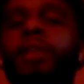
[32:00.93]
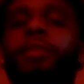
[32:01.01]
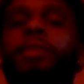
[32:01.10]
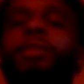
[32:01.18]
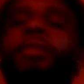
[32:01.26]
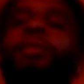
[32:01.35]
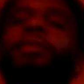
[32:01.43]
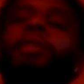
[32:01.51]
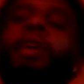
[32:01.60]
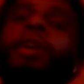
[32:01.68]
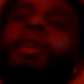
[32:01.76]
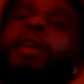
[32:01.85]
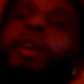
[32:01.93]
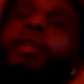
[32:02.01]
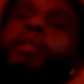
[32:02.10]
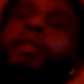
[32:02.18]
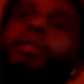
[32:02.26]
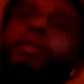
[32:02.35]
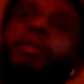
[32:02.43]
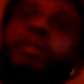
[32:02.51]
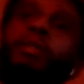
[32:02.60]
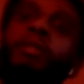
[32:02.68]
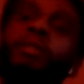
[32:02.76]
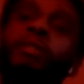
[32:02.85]
So then you would have had that going
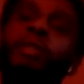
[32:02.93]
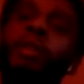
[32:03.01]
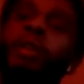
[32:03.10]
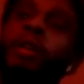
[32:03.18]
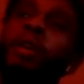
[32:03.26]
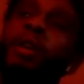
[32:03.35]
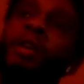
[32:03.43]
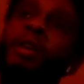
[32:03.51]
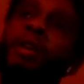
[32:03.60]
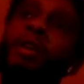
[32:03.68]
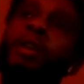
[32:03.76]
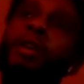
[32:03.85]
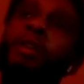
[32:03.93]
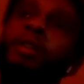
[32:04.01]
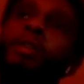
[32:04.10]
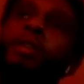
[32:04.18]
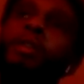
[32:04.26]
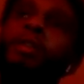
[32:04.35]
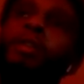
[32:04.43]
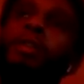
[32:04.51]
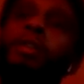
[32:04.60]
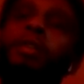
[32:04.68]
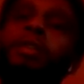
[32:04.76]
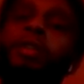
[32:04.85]
on. And then
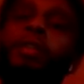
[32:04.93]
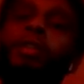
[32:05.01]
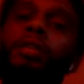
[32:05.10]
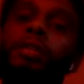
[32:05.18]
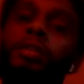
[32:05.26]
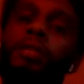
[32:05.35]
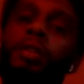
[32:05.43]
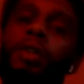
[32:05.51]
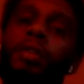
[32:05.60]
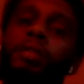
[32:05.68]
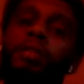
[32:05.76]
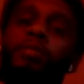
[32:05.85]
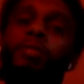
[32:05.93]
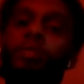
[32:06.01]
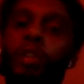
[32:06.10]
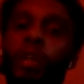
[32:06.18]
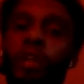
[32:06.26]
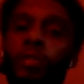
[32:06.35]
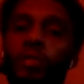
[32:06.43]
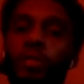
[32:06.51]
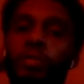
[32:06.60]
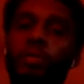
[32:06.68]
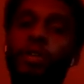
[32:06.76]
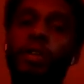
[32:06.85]
the clicks, like Wu Tang was
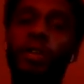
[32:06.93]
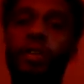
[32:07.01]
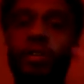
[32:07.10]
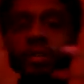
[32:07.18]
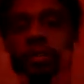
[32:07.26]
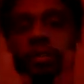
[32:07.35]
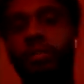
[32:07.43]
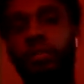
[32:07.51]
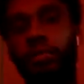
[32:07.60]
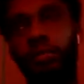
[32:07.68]
a big ass click.